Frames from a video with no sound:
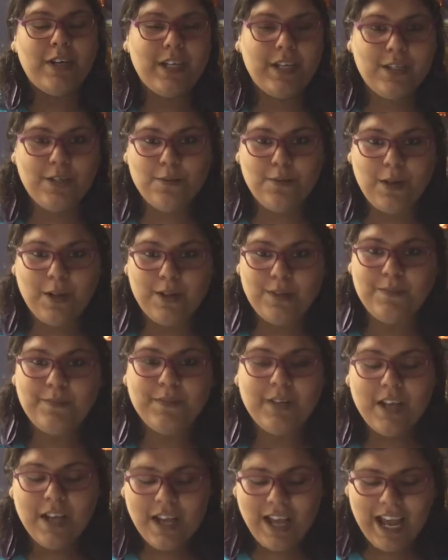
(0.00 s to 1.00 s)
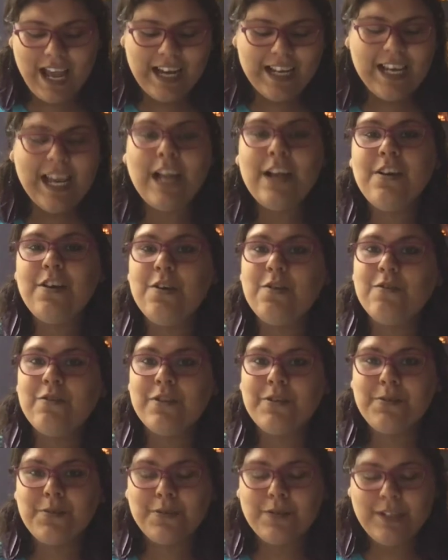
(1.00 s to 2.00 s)
as well. And again, no
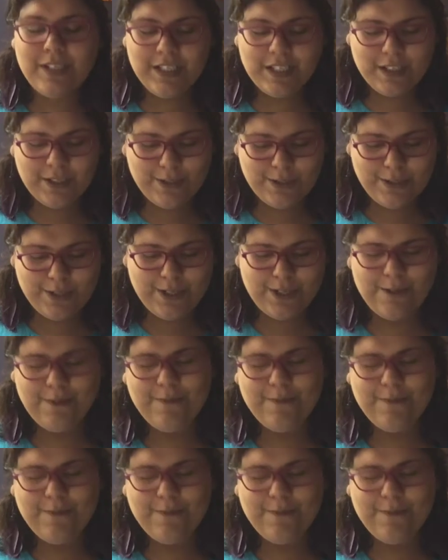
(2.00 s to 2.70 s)
crystal is good too.